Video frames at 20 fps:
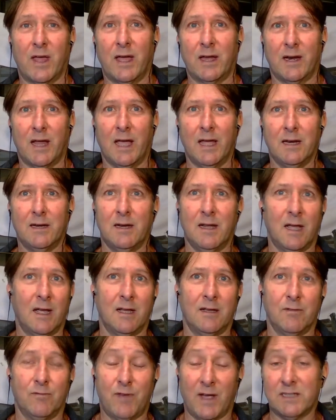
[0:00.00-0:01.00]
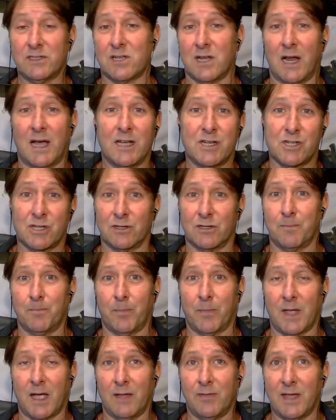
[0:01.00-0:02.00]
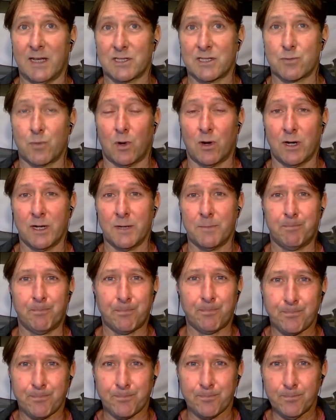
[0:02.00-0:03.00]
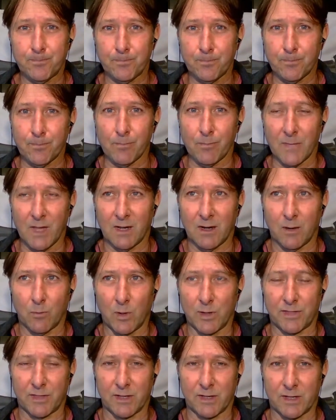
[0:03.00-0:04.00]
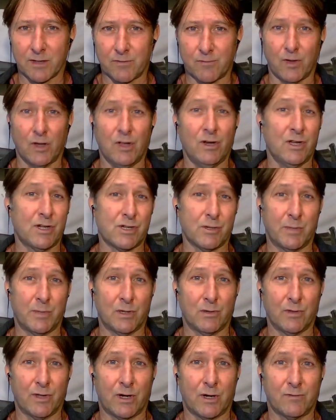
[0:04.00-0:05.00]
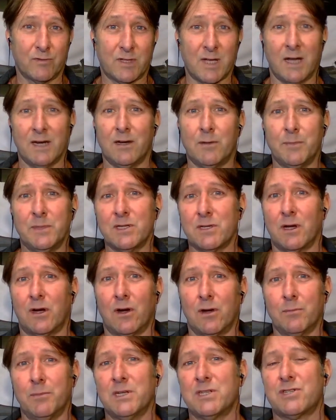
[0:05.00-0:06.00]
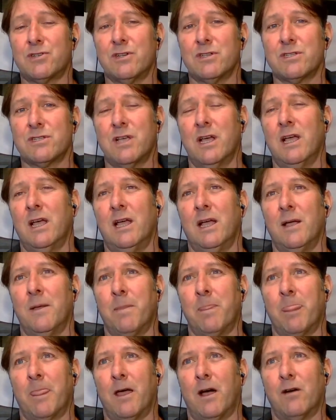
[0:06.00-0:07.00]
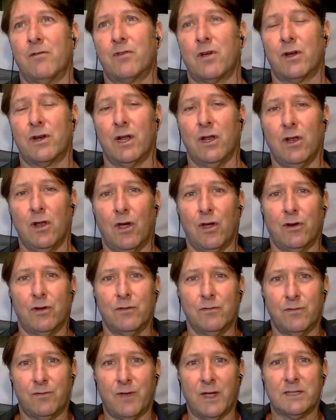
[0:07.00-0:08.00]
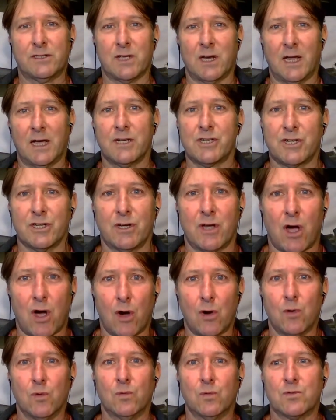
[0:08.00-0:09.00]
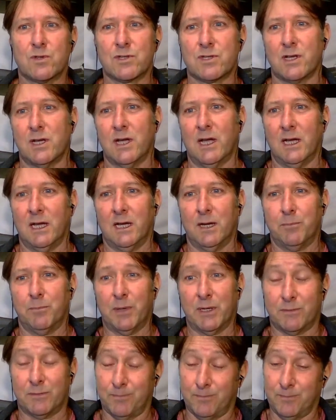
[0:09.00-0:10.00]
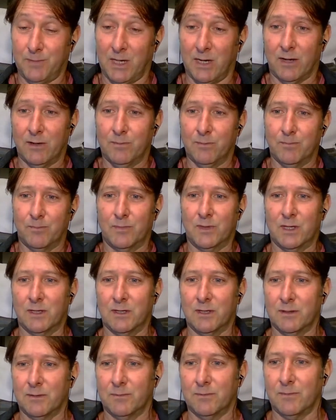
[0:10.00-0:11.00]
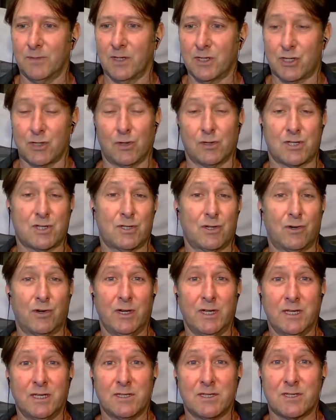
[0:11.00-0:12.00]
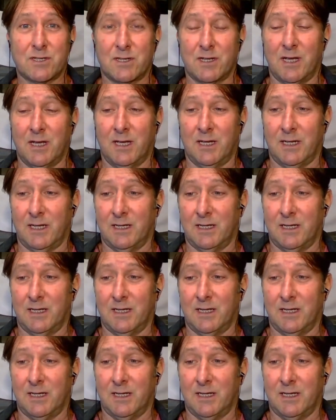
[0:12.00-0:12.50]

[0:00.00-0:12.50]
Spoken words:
of that. And ventilation, and that's why with the furniture build that I've done on Mistress, I've got a lot of ventilation holes. But you know, the short story is